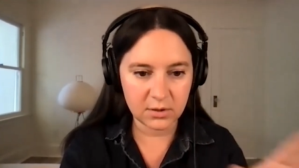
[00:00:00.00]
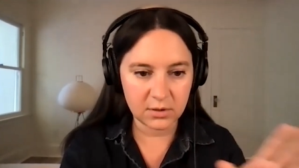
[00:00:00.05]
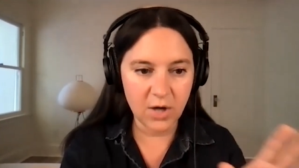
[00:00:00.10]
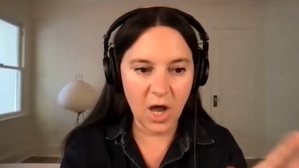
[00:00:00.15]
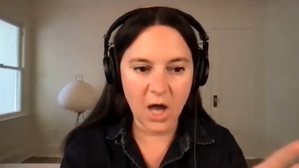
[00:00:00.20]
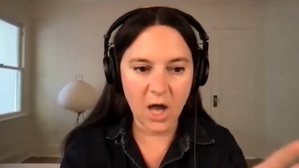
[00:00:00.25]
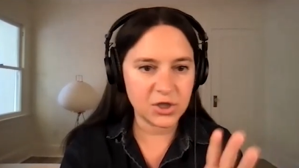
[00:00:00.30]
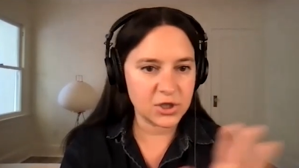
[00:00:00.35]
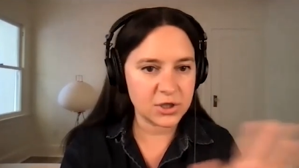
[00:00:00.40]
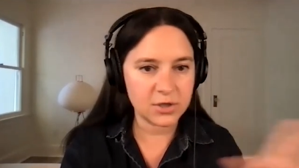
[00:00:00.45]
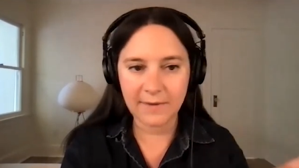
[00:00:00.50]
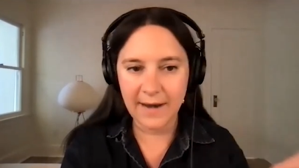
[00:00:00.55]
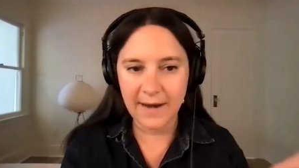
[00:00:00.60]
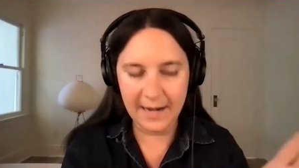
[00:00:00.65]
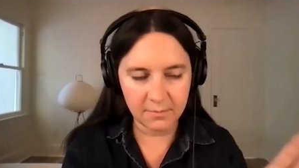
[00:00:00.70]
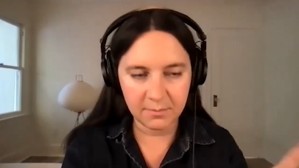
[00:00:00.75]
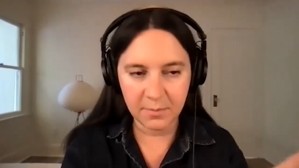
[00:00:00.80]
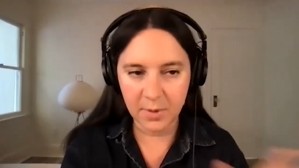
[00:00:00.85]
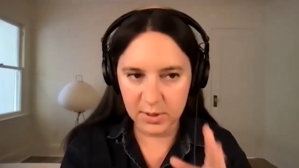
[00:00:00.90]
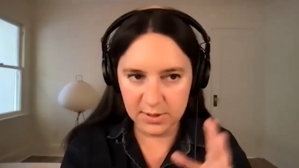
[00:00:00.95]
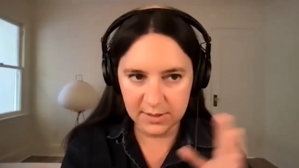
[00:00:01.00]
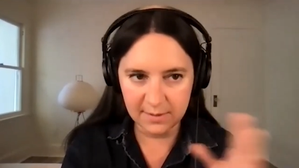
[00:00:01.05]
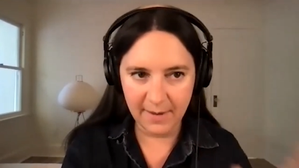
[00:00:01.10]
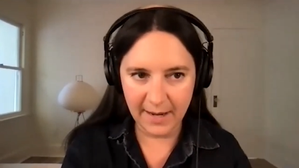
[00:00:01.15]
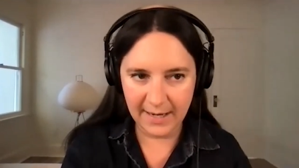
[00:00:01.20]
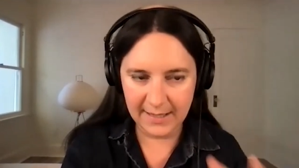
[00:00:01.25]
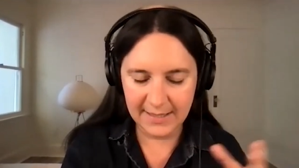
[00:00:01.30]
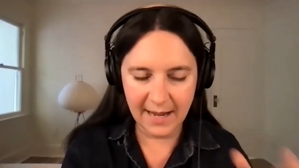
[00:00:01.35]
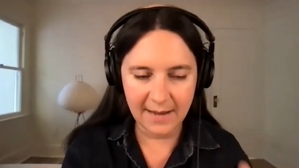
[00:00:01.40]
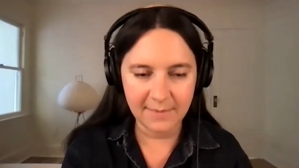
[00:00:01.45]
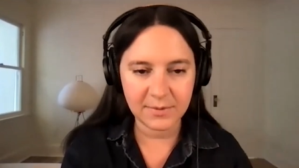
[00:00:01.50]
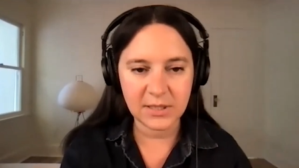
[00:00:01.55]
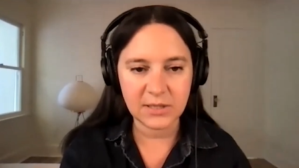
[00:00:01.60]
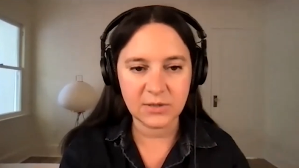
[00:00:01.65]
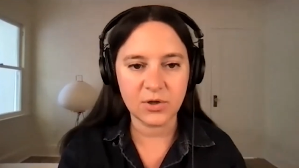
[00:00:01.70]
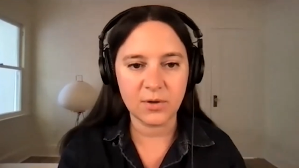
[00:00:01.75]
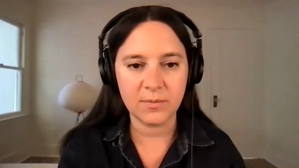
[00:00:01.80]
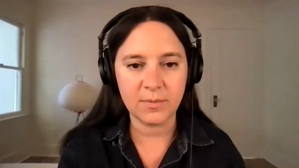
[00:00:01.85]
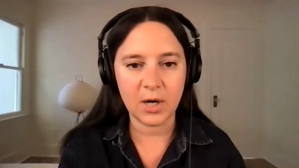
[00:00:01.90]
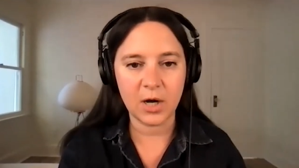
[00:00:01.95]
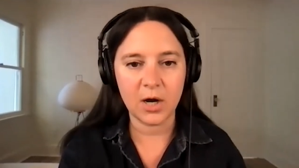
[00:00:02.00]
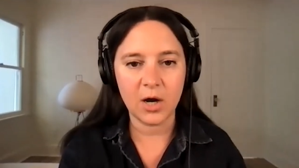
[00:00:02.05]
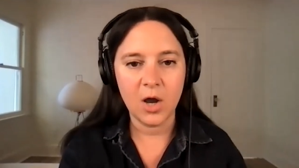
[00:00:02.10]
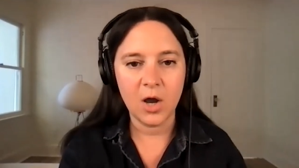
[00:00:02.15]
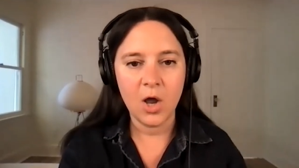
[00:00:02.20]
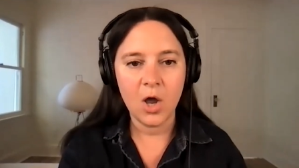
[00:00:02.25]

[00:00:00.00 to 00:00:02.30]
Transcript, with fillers: not just a random person, by a Times contributor